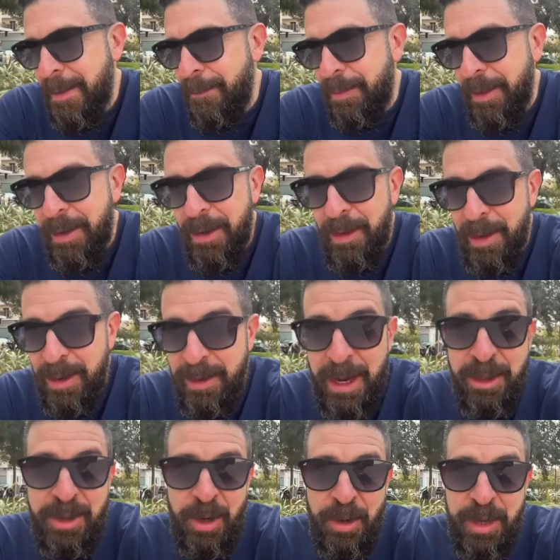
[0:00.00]
you know, and,
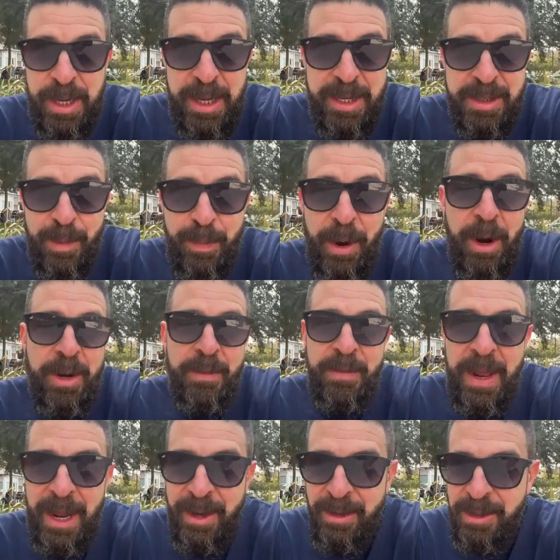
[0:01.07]
and Turkey is a part of
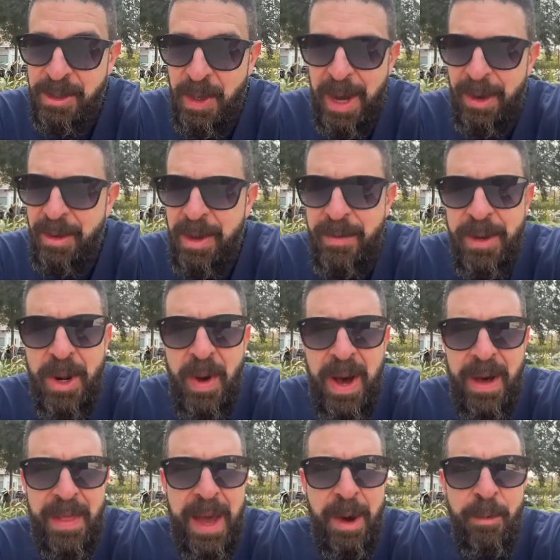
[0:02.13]
NATO, so I don't even know
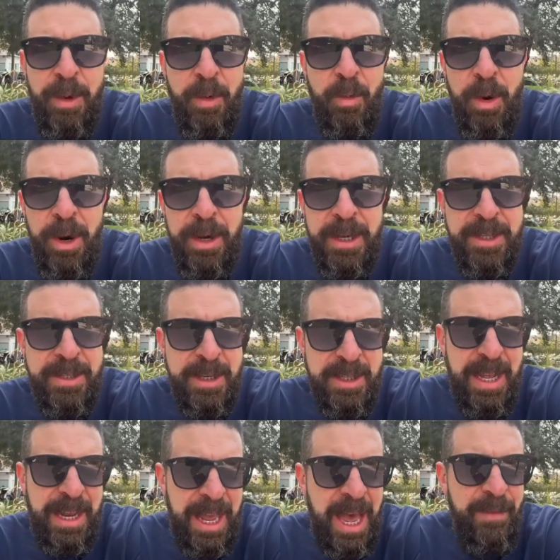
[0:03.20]
how that would work. It's it's
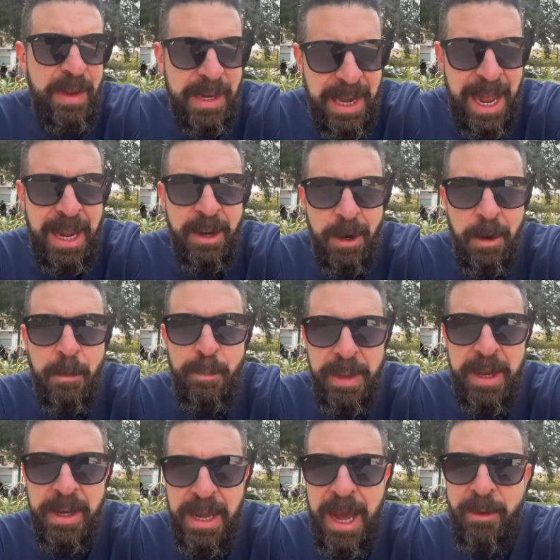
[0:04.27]
like having NATO
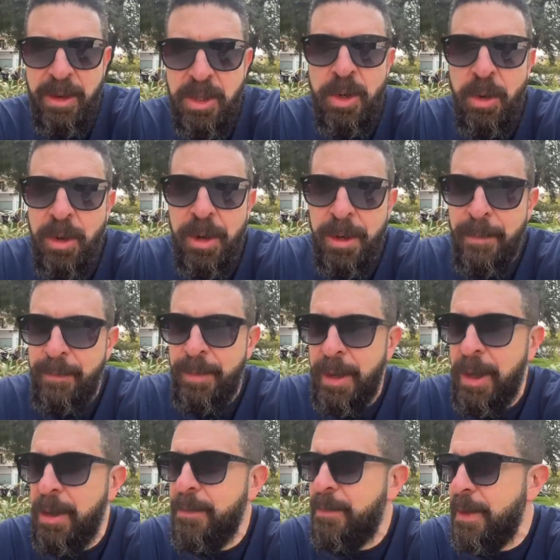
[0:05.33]
be a guarantor
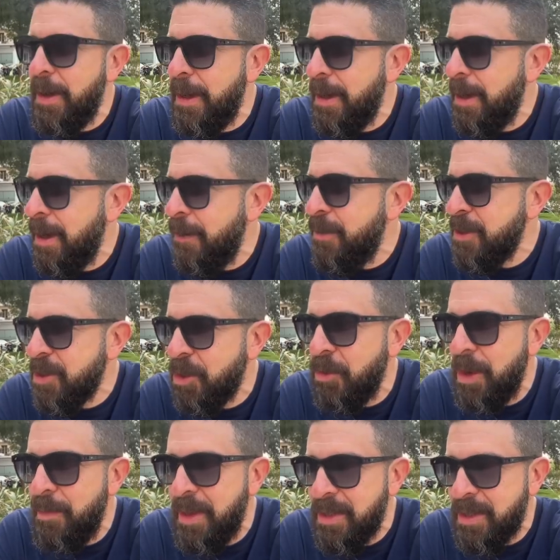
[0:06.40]
of, uh, of this
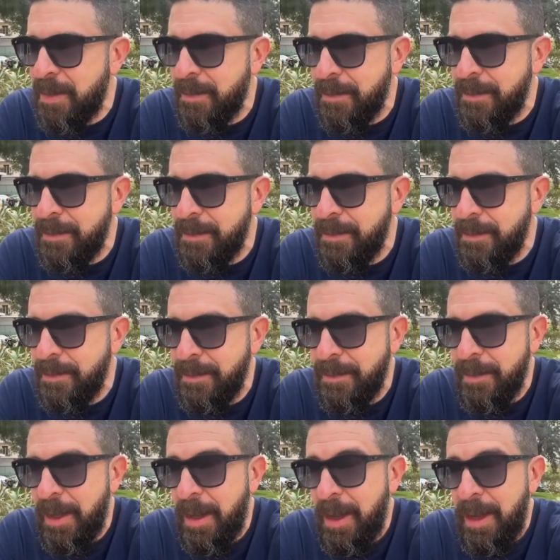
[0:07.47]
agreement.
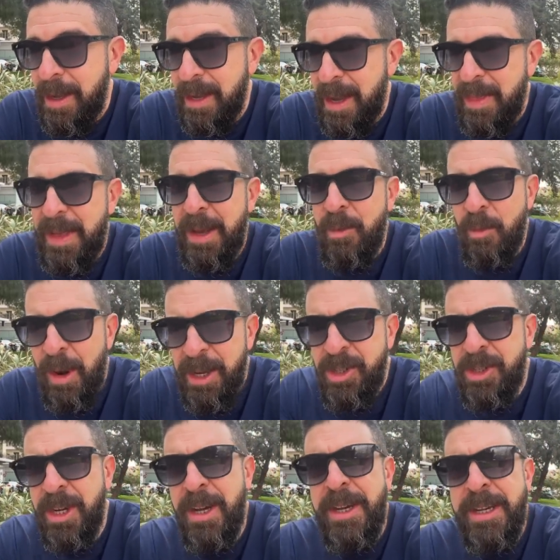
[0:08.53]
And then
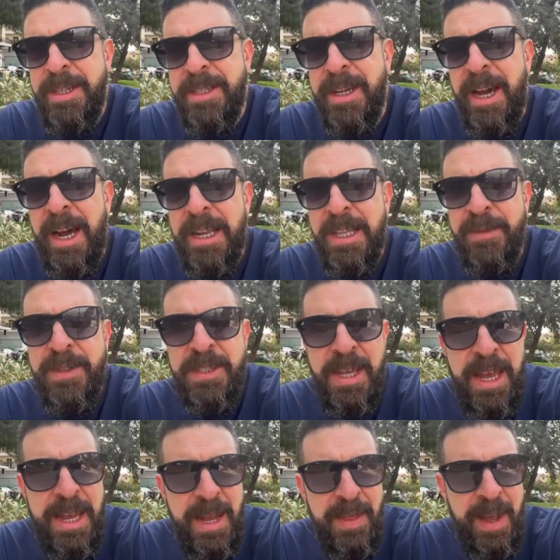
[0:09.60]
Russia is kind of
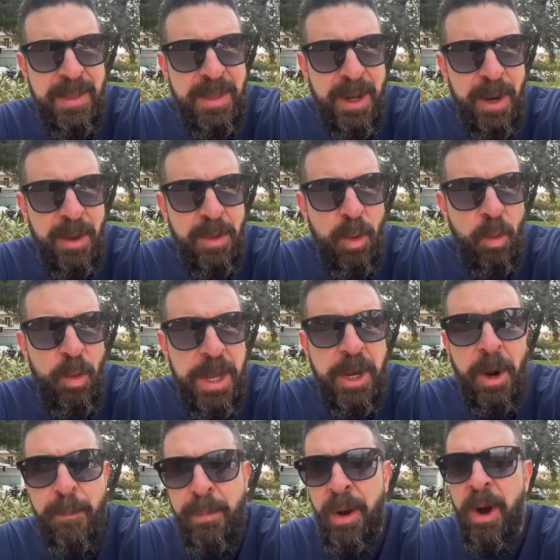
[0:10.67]
saying that they're the
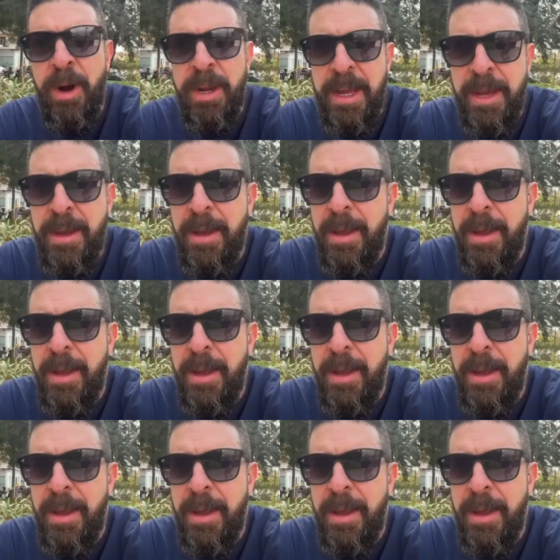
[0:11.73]
weaker party